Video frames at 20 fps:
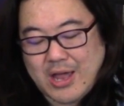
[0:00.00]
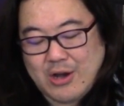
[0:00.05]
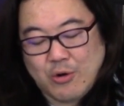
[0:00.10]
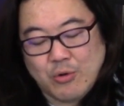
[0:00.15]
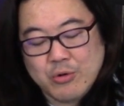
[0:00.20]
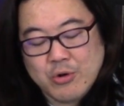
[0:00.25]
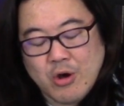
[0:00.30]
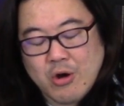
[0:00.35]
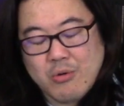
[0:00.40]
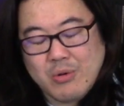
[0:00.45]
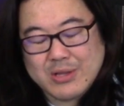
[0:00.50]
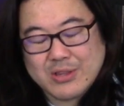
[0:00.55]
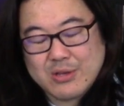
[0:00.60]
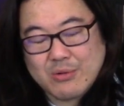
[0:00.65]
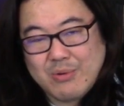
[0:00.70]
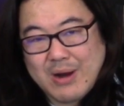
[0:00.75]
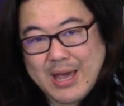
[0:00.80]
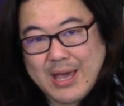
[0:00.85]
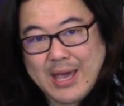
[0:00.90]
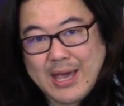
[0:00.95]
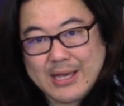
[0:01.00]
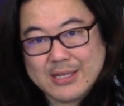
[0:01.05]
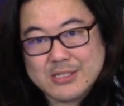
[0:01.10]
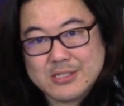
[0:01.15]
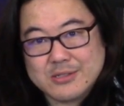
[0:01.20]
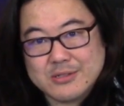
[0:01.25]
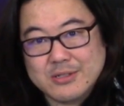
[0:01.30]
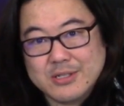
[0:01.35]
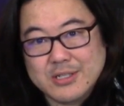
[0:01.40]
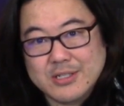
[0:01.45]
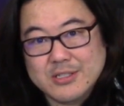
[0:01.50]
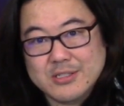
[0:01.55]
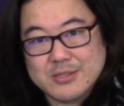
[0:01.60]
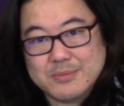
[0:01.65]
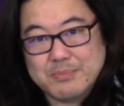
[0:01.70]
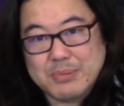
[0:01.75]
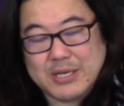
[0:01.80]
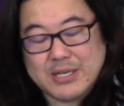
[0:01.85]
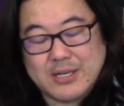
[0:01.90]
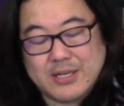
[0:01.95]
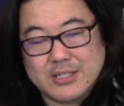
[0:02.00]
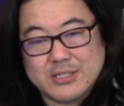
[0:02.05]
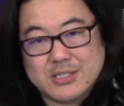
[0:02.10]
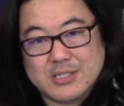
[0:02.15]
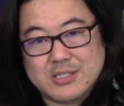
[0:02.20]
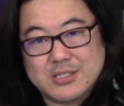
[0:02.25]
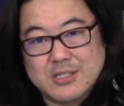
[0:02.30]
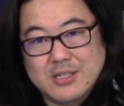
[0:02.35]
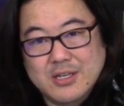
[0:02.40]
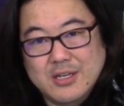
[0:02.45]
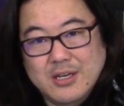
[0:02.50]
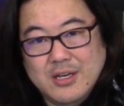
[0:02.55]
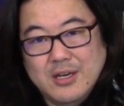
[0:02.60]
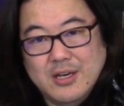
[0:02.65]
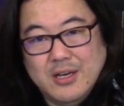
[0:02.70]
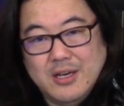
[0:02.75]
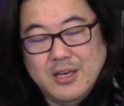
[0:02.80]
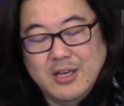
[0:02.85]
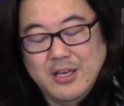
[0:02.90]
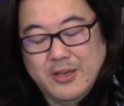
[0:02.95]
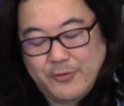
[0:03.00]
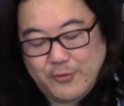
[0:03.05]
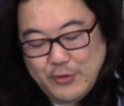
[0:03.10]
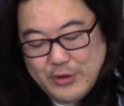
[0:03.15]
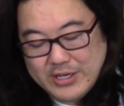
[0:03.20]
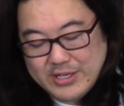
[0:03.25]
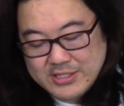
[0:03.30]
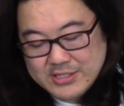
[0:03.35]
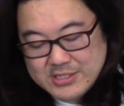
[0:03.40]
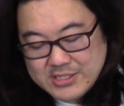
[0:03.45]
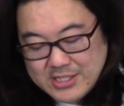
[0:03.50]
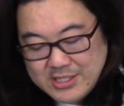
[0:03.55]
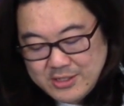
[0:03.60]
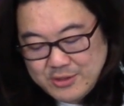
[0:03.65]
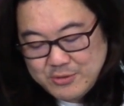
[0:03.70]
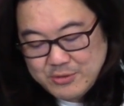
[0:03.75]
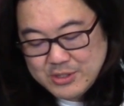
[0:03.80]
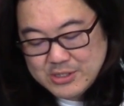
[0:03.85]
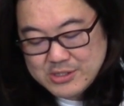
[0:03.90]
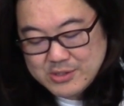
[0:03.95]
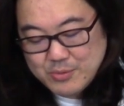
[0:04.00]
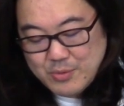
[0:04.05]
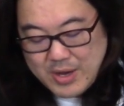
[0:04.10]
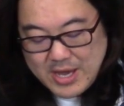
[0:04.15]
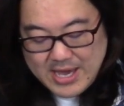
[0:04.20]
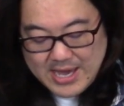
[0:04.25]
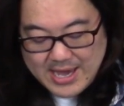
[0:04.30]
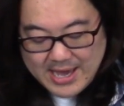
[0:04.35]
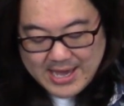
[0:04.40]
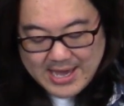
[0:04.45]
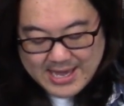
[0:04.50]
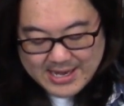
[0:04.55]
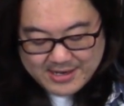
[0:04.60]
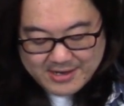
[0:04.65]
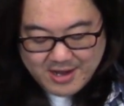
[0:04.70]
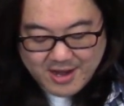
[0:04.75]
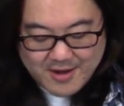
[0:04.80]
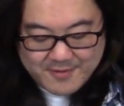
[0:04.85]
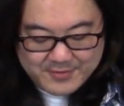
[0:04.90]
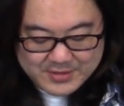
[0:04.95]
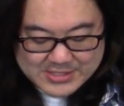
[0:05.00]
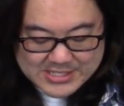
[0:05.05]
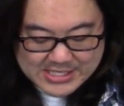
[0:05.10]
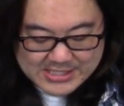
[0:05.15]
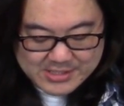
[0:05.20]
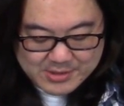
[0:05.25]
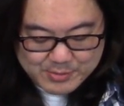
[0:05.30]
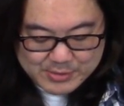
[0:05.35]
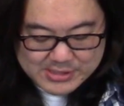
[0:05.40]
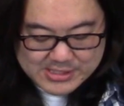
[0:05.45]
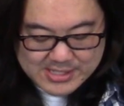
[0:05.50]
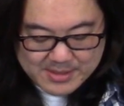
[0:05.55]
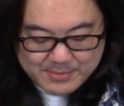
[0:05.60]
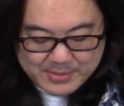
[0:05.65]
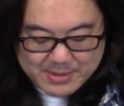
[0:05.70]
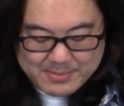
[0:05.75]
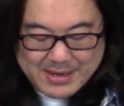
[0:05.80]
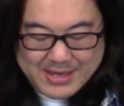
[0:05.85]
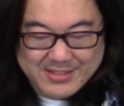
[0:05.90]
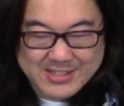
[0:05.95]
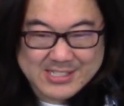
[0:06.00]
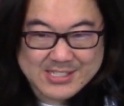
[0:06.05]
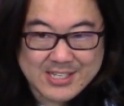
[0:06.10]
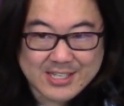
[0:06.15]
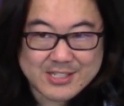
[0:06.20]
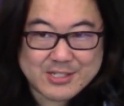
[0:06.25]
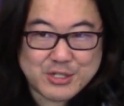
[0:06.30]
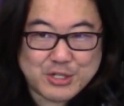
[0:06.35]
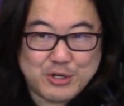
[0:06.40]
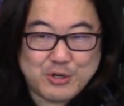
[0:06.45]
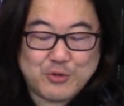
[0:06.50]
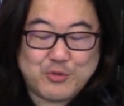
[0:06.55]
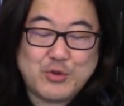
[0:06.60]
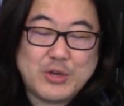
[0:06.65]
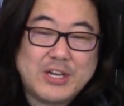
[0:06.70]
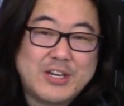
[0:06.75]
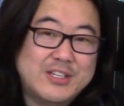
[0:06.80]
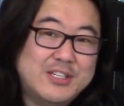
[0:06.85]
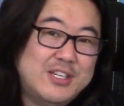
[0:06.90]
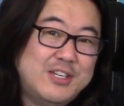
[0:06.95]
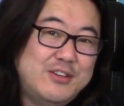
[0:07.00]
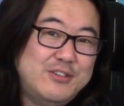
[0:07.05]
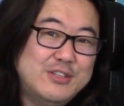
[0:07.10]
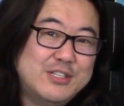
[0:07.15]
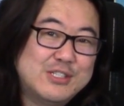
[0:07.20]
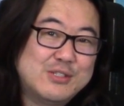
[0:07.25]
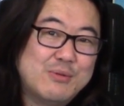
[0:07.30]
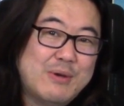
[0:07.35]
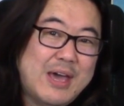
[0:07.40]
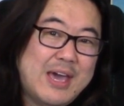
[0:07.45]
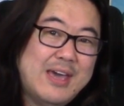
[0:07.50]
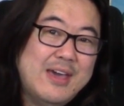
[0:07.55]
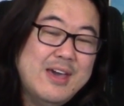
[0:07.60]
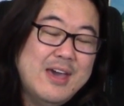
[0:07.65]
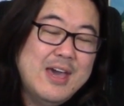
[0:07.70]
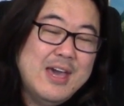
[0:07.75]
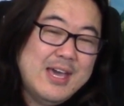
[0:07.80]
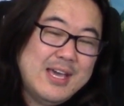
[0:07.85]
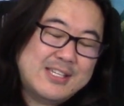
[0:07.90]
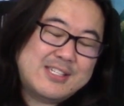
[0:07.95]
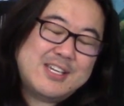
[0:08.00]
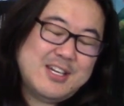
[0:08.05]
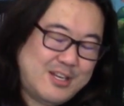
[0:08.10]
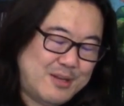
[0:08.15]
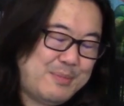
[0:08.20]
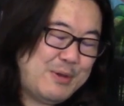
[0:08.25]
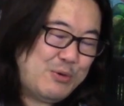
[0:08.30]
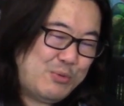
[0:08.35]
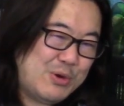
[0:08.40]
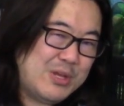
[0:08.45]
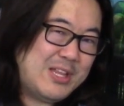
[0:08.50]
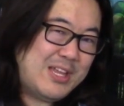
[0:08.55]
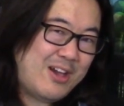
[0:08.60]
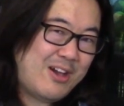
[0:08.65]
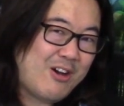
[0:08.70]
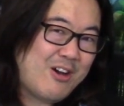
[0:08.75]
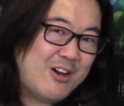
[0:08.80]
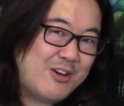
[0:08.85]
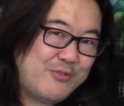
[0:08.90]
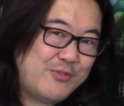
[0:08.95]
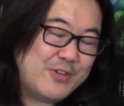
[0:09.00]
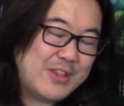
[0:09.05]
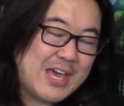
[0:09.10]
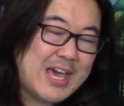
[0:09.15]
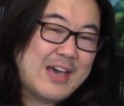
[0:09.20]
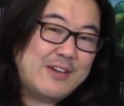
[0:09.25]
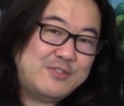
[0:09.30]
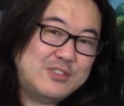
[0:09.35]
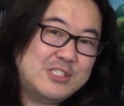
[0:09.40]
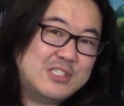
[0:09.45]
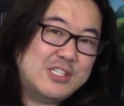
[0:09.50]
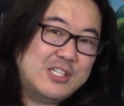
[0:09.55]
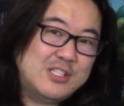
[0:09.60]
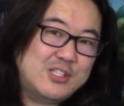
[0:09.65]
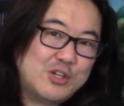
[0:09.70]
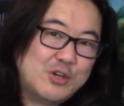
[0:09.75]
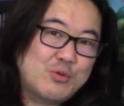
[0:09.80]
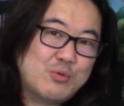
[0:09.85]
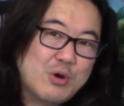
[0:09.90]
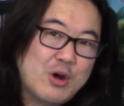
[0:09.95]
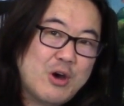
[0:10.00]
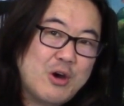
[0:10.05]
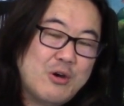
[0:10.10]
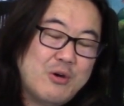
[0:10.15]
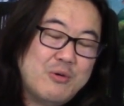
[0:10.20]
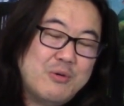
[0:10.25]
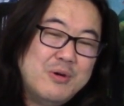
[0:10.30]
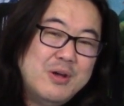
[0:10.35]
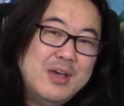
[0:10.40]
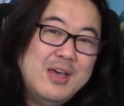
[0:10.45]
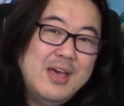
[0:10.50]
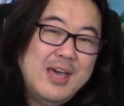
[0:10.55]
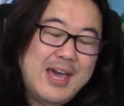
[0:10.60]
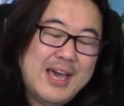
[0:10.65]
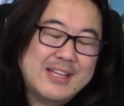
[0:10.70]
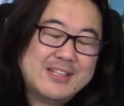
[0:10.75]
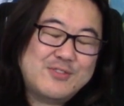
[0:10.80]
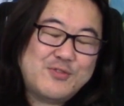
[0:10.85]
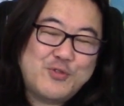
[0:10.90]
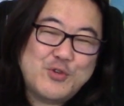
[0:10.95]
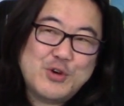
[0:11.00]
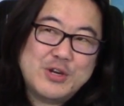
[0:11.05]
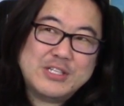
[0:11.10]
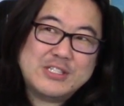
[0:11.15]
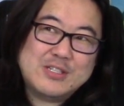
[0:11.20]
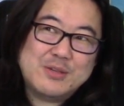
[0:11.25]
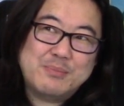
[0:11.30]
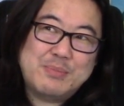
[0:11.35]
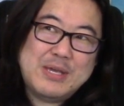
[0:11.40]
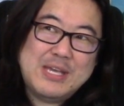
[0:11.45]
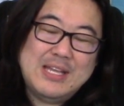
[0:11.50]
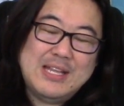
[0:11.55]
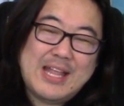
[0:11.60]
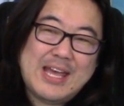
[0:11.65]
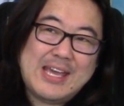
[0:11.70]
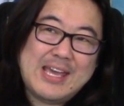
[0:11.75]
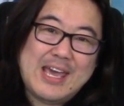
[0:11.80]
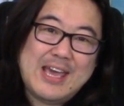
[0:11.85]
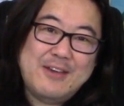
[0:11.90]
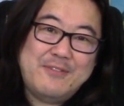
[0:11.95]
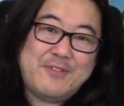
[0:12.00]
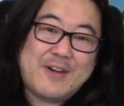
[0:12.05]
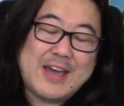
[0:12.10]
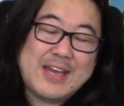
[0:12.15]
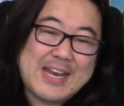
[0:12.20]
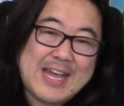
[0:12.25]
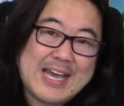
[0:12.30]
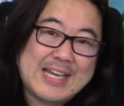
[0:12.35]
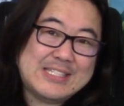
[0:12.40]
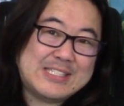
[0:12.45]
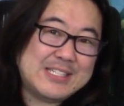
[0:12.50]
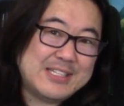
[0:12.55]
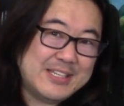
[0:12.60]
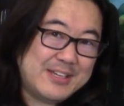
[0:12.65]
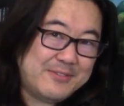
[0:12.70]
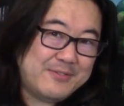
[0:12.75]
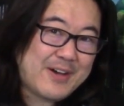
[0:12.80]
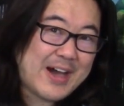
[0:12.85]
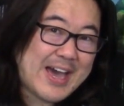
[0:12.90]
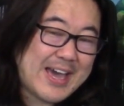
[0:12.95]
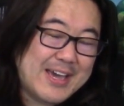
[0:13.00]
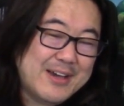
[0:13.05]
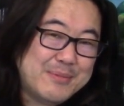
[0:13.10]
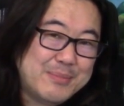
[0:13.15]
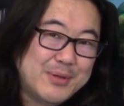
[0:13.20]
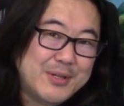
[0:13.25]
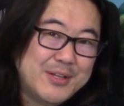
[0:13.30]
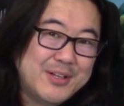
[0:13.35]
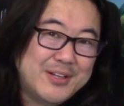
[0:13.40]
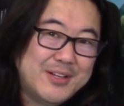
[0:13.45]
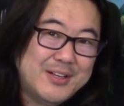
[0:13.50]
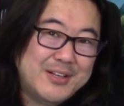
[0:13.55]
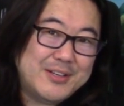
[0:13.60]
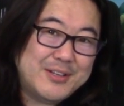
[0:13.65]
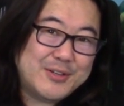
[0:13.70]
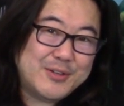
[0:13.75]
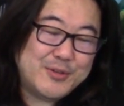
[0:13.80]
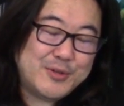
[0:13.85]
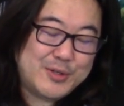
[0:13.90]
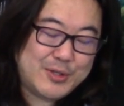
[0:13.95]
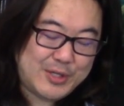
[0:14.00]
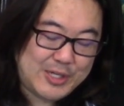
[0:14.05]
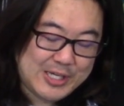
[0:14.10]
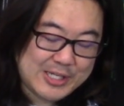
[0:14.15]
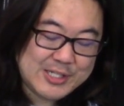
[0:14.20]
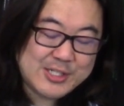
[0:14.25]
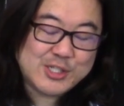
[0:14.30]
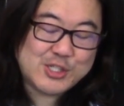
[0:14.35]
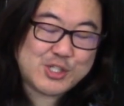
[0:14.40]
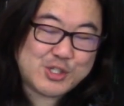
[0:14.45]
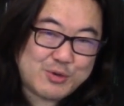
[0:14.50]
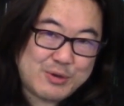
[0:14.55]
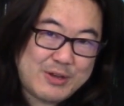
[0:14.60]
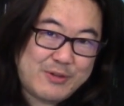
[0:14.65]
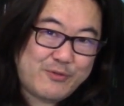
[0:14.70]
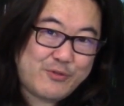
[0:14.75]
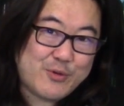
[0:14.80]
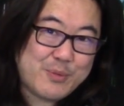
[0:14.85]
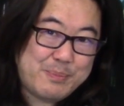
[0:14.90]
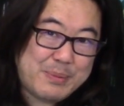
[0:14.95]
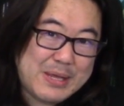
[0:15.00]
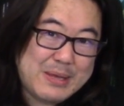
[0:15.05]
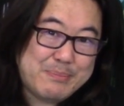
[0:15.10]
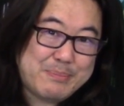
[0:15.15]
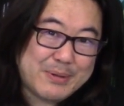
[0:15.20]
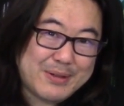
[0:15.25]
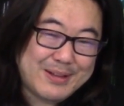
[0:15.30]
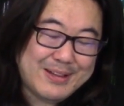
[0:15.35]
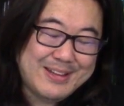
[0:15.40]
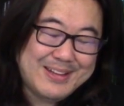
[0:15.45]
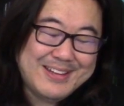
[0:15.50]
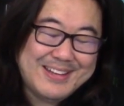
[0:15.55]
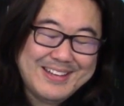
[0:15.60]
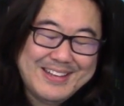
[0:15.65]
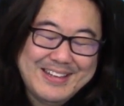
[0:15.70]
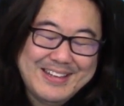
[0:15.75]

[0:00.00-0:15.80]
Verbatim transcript: I don't know what the right answer is because if we continue this way, I had a conversation with someone about this on Twitter. If we continue this way, it's going to be really hard for the FGC to grow and for it to be like a financially viable industry for people.